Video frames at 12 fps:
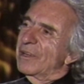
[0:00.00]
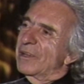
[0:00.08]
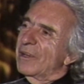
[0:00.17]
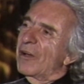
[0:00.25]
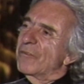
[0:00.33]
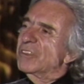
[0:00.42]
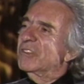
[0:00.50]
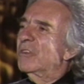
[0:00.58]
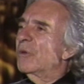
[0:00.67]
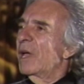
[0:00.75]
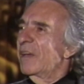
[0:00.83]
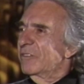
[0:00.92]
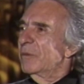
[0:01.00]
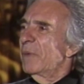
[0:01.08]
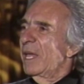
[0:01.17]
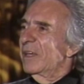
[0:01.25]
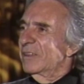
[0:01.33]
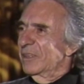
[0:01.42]
Obviously you have to
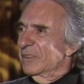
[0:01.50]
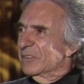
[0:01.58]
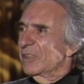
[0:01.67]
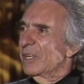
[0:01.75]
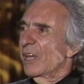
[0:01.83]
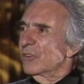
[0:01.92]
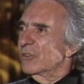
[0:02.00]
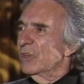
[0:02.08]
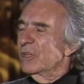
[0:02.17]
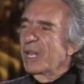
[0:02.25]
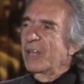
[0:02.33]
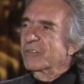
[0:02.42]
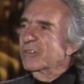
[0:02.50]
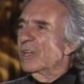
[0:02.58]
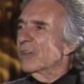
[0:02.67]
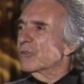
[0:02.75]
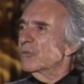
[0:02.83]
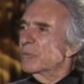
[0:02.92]
make selection, and that
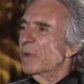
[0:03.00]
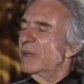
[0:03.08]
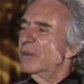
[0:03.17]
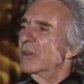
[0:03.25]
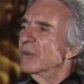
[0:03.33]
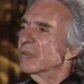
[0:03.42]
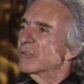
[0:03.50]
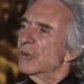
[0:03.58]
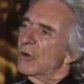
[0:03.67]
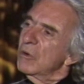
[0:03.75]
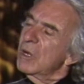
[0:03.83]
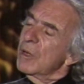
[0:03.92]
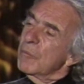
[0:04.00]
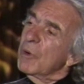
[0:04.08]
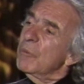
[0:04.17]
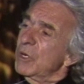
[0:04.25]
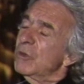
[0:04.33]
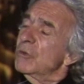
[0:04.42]
selection was made years ago,
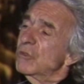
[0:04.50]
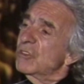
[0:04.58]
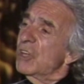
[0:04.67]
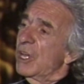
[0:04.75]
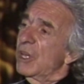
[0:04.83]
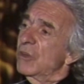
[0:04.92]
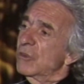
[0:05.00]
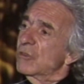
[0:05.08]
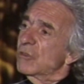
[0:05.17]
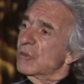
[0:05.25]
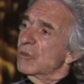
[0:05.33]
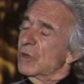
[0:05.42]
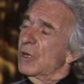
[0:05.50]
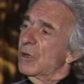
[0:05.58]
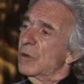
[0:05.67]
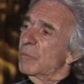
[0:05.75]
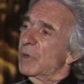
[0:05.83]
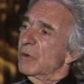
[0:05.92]
but we do change
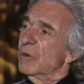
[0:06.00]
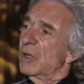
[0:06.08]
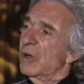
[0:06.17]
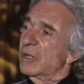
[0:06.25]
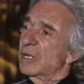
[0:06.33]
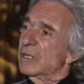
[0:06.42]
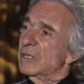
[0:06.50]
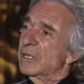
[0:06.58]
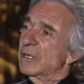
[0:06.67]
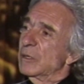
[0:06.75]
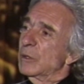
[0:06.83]
periodically.